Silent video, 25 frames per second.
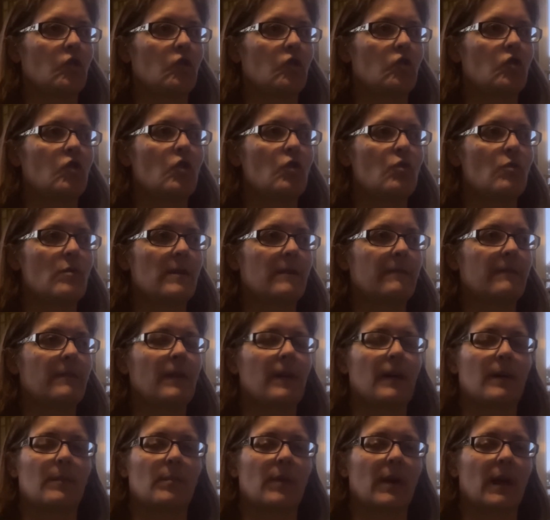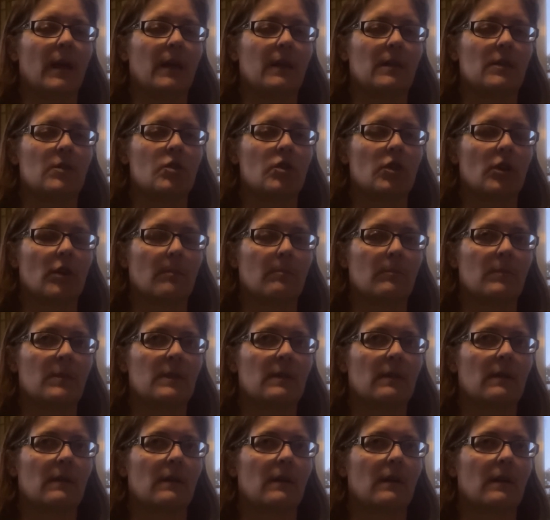two of them had jumped
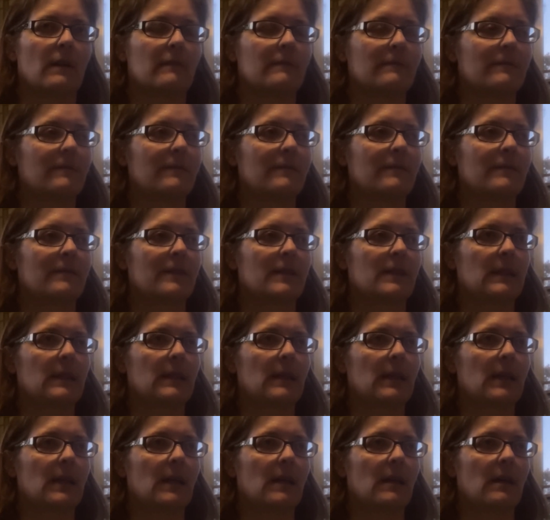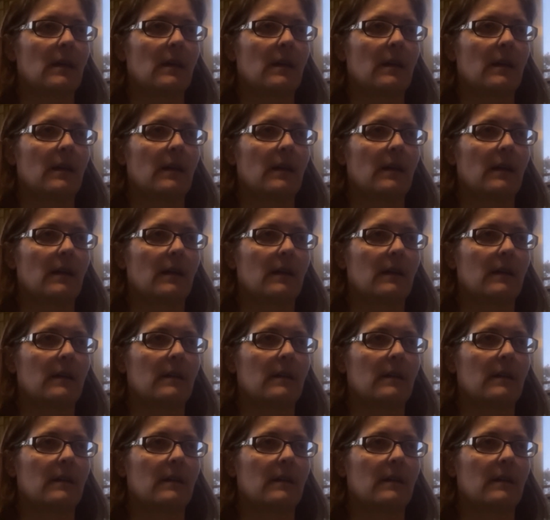off a